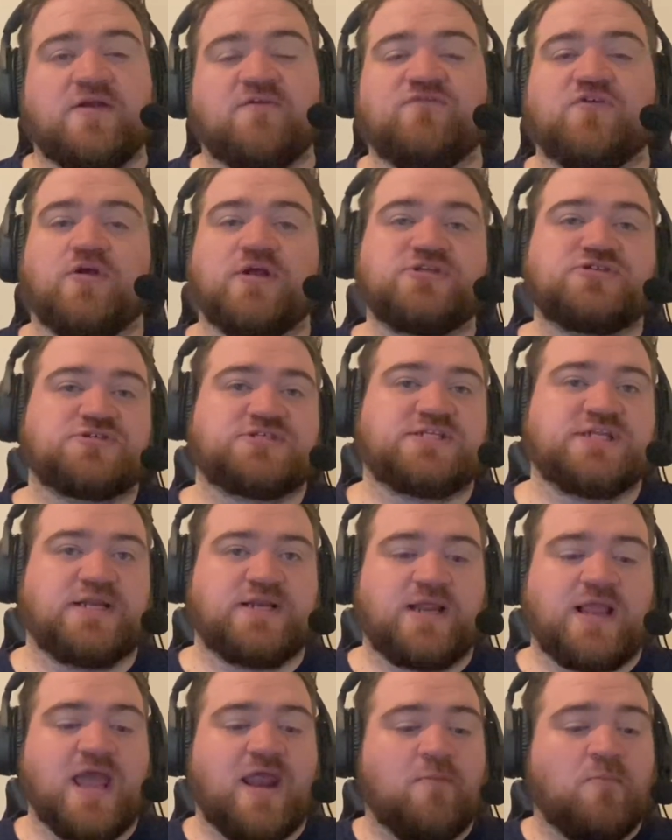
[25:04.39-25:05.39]
If you're interested
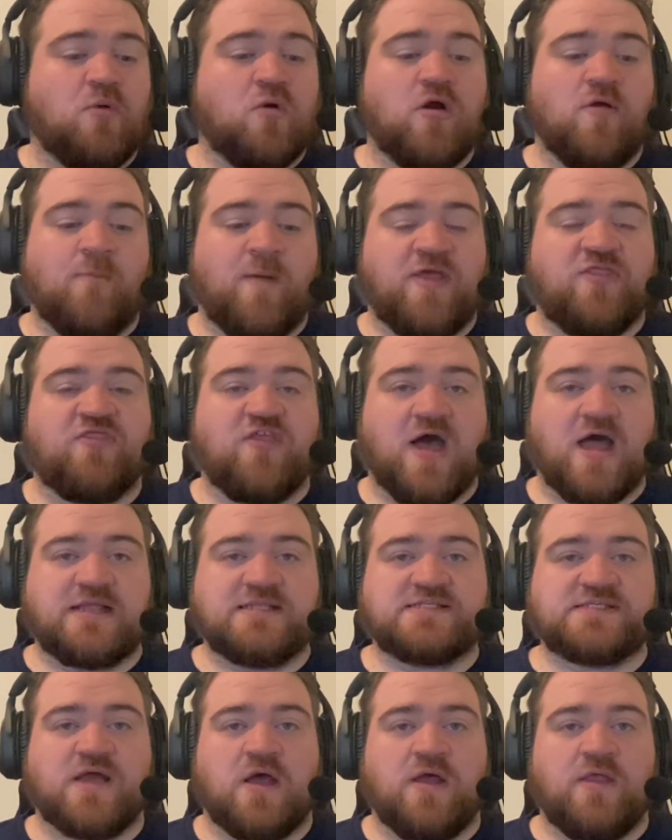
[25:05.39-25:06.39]
in kind of more of my
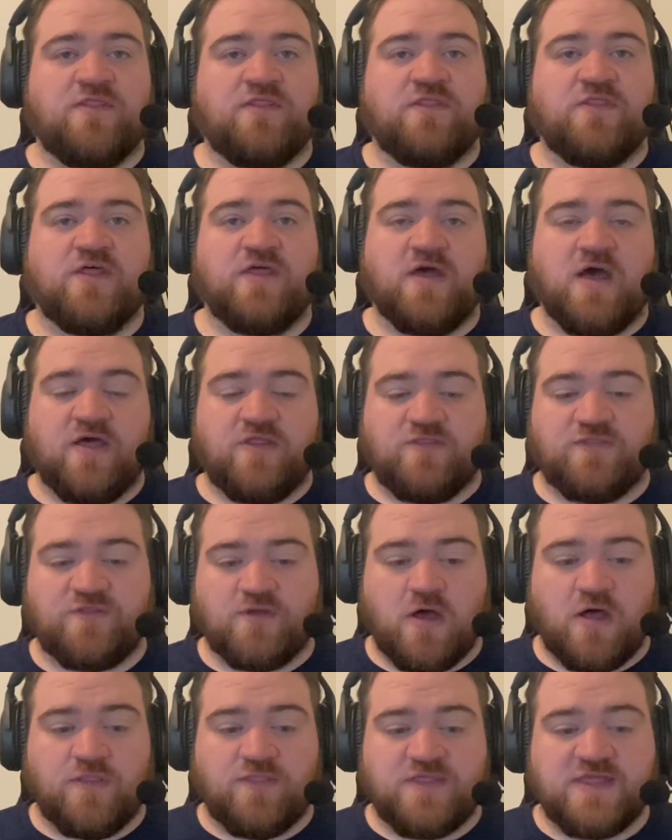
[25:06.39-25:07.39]
thoughts on
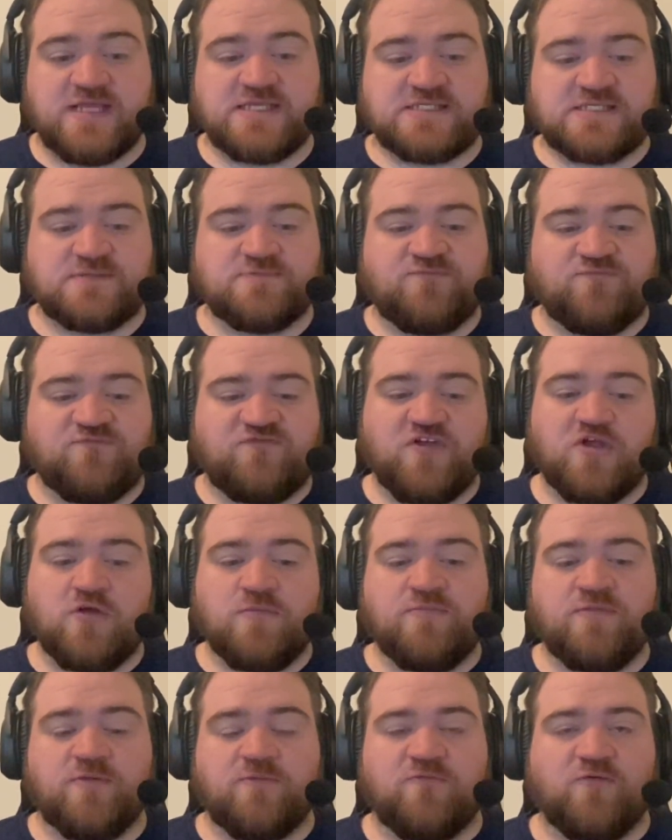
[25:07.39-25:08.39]
this
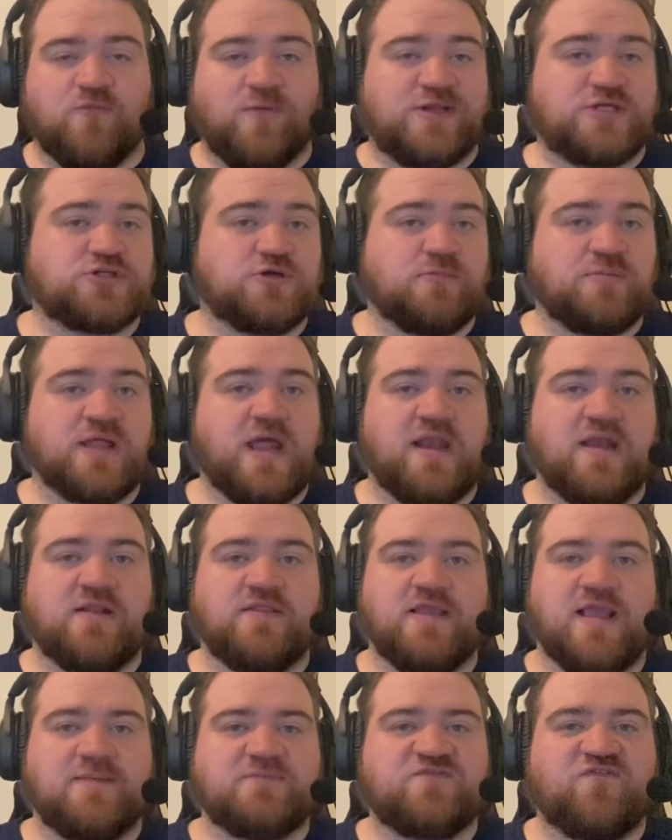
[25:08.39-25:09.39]
film, the original Planet of
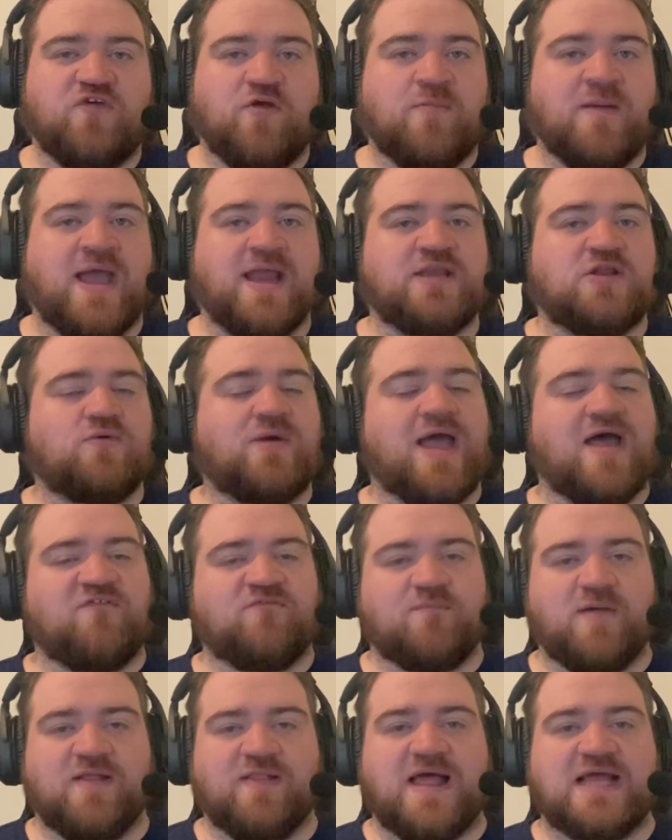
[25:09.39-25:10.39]
the Apes film, I do
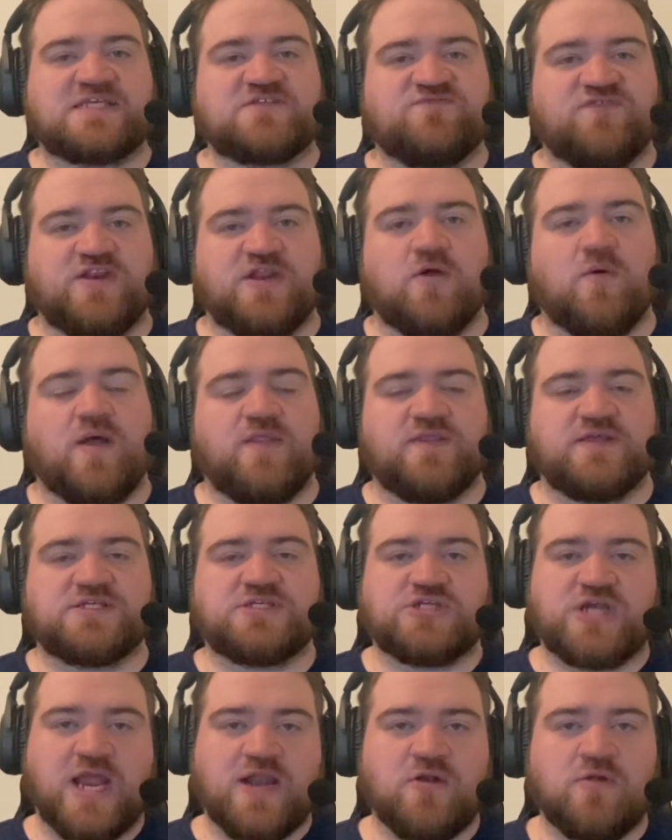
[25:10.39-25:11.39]
have my last video on this
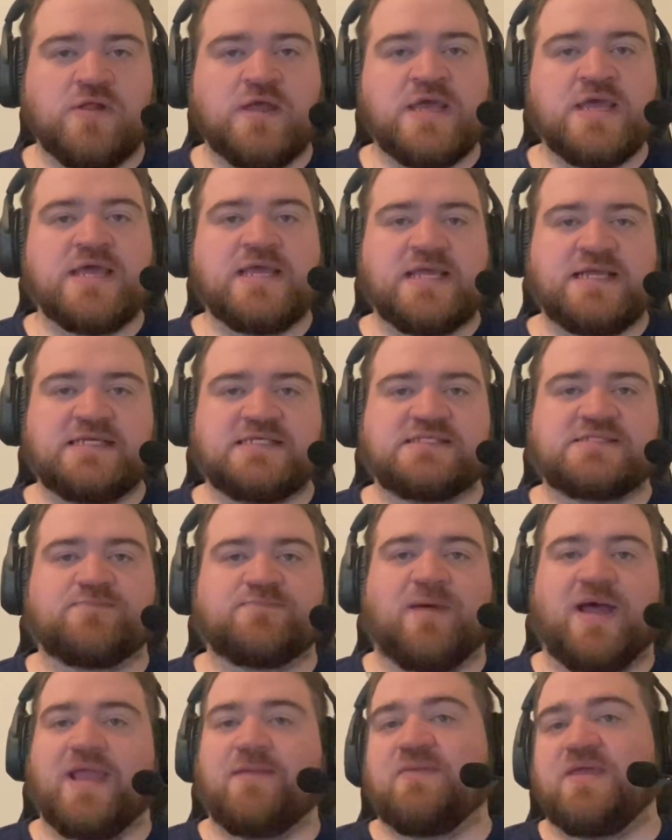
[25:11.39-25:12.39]
channel is
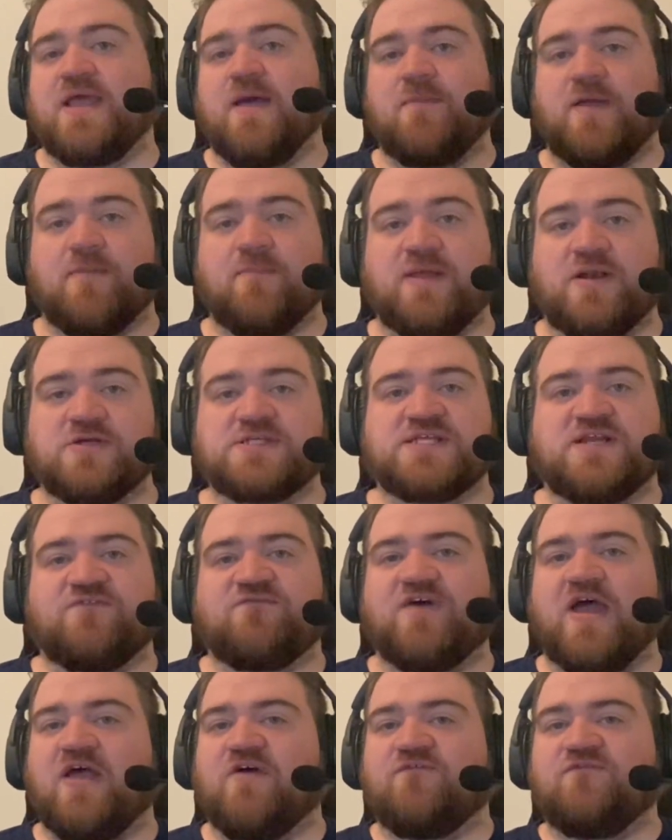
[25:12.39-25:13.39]
my Becoming a Better
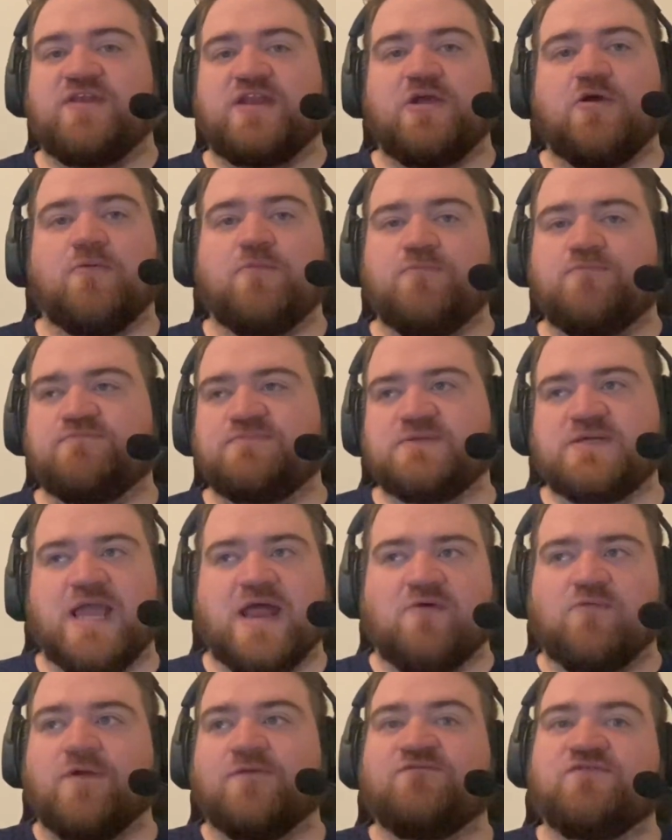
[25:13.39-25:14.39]
Cinephile video kind
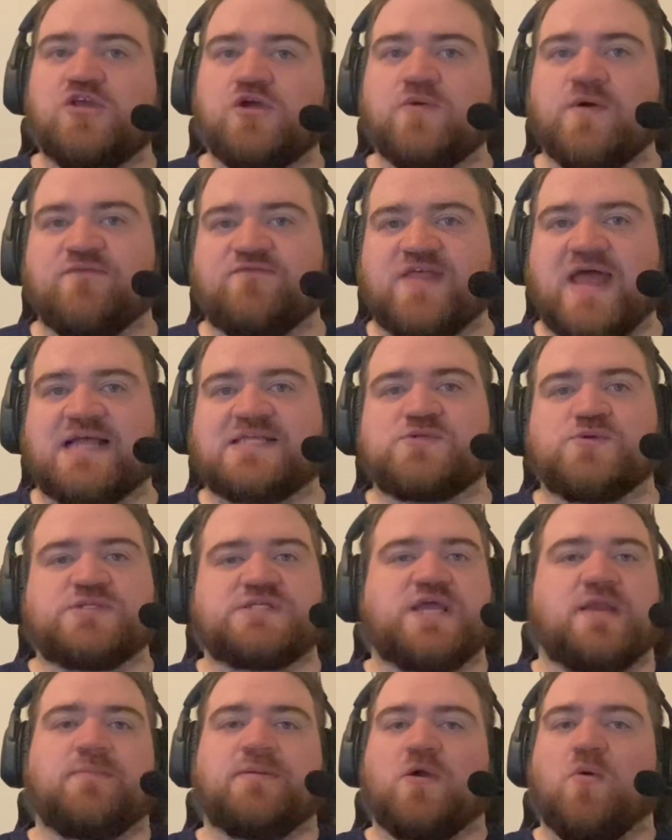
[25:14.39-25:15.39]
of review of that. So it's
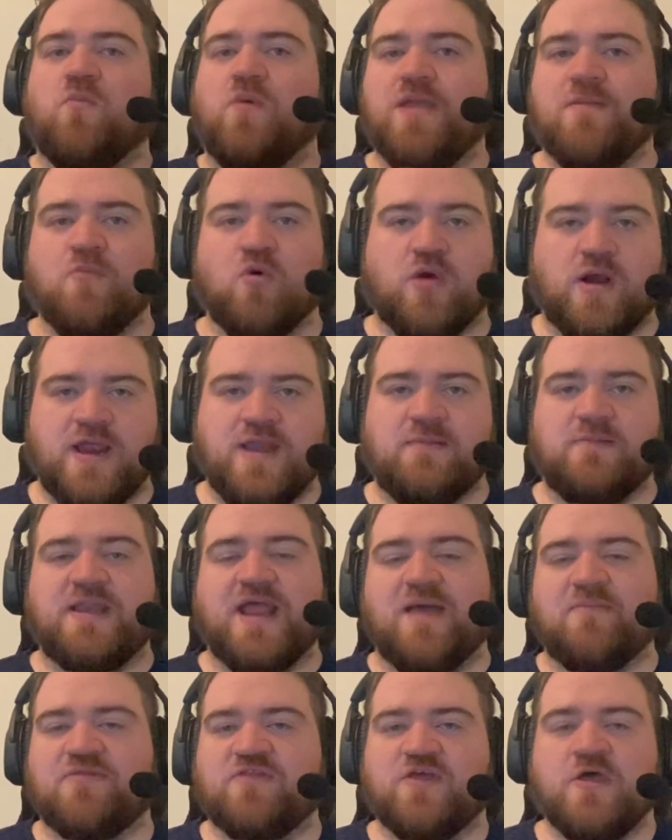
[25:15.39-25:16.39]
going to be a way more
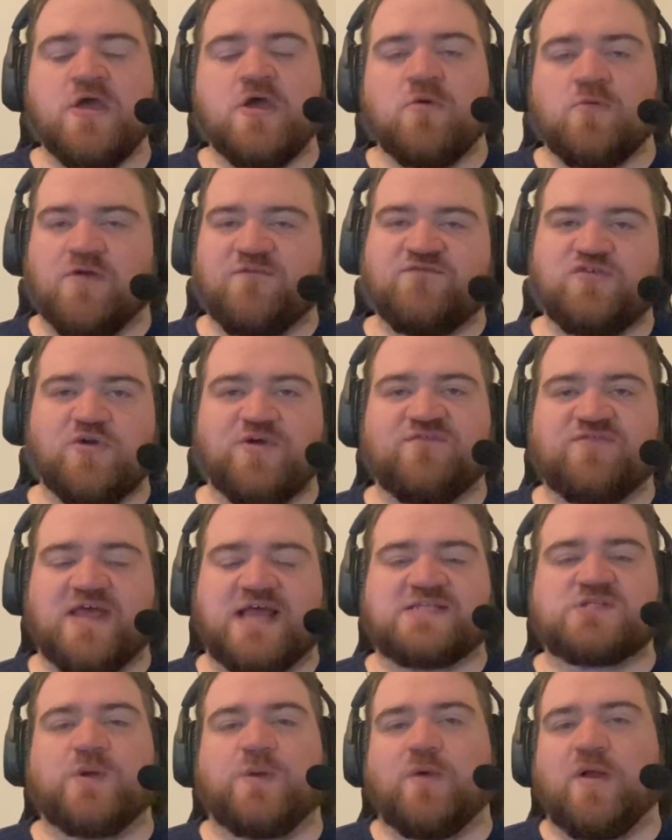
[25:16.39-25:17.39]
in-depth review of
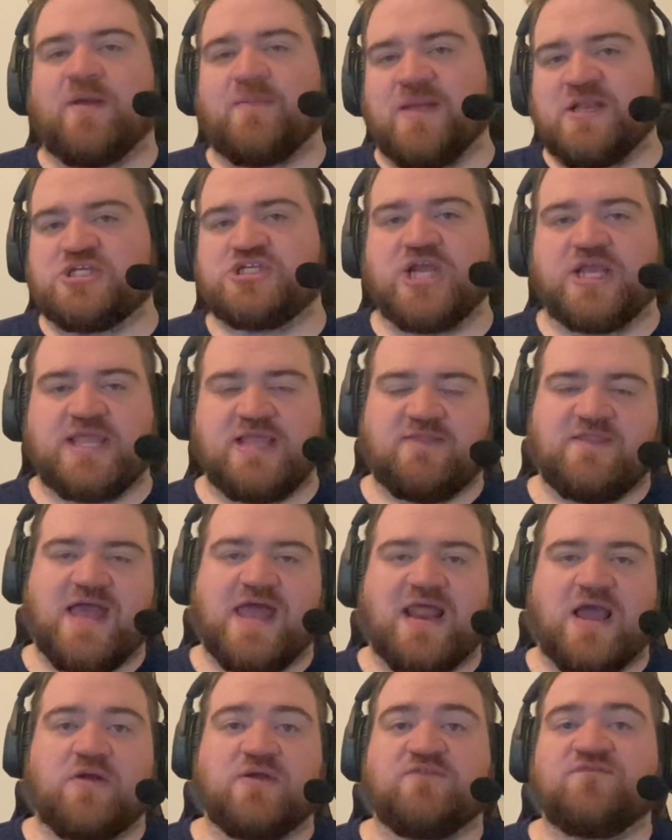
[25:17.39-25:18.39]
that. So I recommend checking that
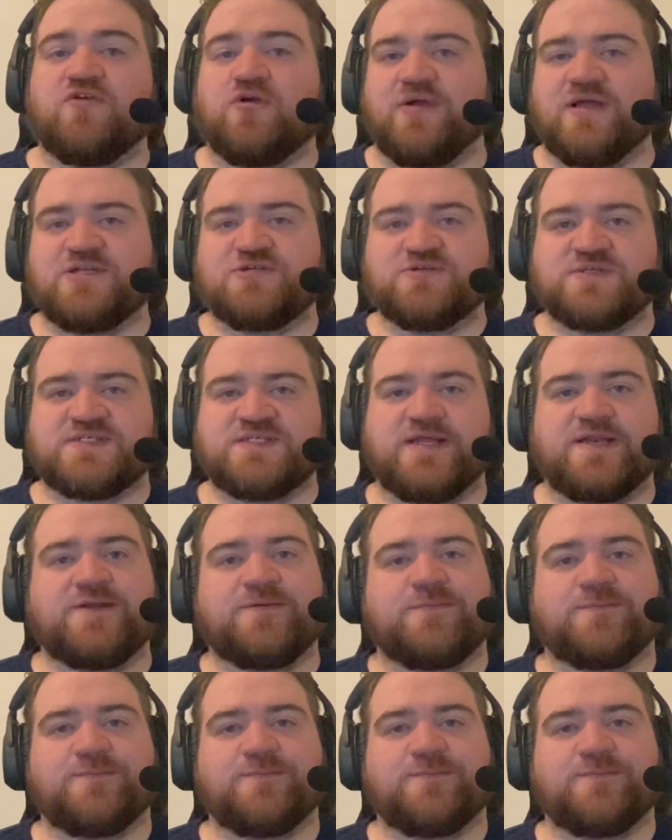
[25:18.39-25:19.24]
out if you're interested.